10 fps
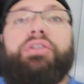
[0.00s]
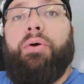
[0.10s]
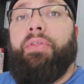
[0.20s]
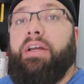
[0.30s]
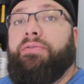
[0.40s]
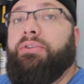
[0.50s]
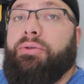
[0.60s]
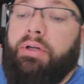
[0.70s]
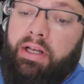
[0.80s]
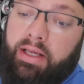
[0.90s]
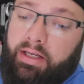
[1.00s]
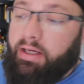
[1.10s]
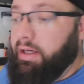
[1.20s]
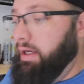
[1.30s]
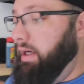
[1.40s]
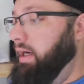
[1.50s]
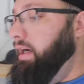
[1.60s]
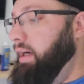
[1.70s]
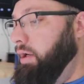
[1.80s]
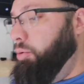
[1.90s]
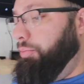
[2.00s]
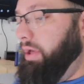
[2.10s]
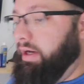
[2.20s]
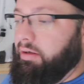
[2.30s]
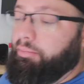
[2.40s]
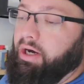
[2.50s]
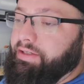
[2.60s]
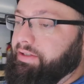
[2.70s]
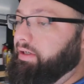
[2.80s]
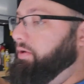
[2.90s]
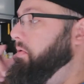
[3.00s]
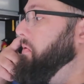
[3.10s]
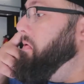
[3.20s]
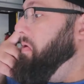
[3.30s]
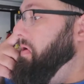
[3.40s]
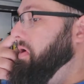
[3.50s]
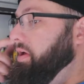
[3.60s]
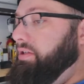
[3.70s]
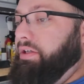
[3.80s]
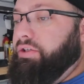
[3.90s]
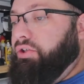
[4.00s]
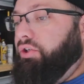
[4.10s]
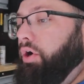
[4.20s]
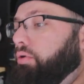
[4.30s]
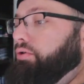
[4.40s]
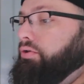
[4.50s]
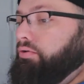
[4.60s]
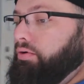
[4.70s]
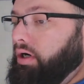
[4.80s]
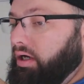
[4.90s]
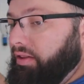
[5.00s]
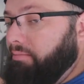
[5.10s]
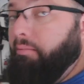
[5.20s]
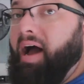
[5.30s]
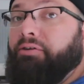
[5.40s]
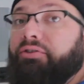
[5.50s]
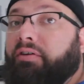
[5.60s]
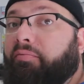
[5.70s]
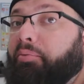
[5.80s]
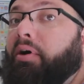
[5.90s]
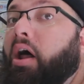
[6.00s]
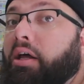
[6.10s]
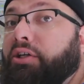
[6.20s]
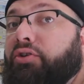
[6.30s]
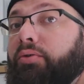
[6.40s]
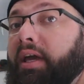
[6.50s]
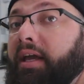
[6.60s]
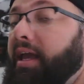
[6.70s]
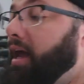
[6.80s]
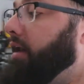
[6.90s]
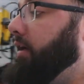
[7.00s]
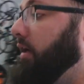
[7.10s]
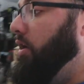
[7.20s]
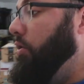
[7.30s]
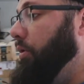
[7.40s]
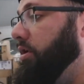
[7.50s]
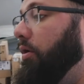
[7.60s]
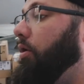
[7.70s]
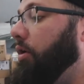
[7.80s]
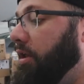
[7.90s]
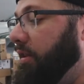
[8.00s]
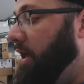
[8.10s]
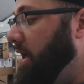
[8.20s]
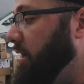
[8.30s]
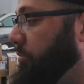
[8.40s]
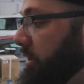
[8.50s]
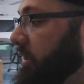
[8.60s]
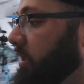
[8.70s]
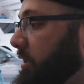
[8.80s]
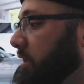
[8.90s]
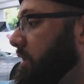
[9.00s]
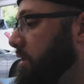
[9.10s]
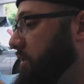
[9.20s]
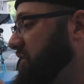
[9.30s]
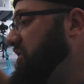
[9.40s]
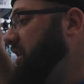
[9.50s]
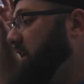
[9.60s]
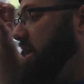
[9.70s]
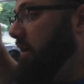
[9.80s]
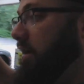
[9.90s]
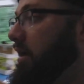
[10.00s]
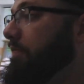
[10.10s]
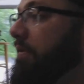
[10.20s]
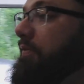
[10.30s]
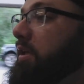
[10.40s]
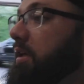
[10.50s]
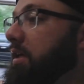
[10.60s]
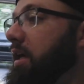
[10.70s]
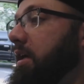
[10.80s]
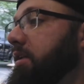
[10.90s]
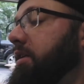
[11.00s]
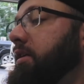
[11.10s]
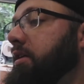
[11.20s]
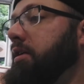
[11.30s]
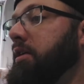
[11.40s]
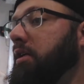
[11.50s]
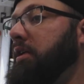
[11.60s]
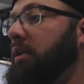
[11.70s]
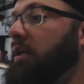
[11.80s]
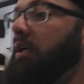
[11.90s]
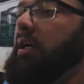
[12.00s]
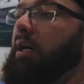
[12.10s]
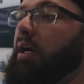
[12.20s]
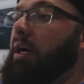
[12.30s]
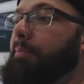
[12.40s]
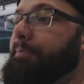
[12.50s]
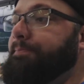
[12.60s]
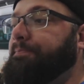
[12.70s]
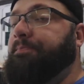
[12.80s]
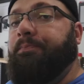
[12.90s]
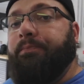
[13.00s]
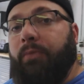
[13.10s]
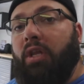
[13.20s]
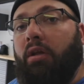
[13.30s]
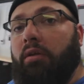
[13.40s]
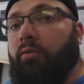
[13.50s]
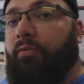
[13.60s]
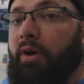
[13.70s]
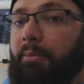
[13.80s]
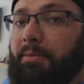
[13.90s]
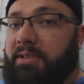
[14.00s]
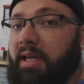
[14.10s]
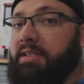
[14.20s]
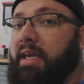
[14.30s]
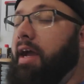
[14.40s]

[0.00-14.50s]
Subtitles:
So thanks for tuning in. Hope that unboxing just showed you the amount of product you can get when you order the A, B, C, and half of D kit from Obsessed